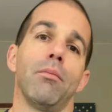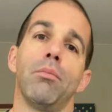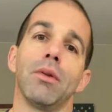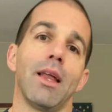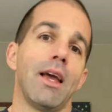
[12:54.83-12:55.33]

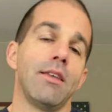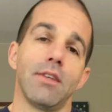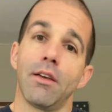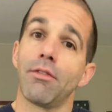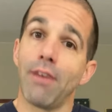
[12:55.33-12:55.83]

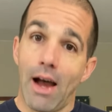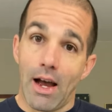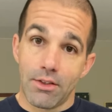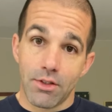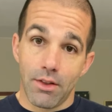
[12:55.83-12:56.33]
blazing
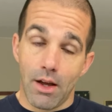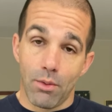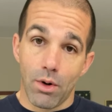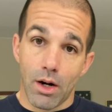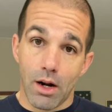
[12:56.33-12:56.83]
fast on that
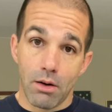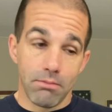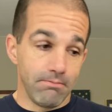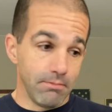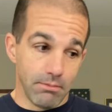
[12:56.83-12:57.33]
workout,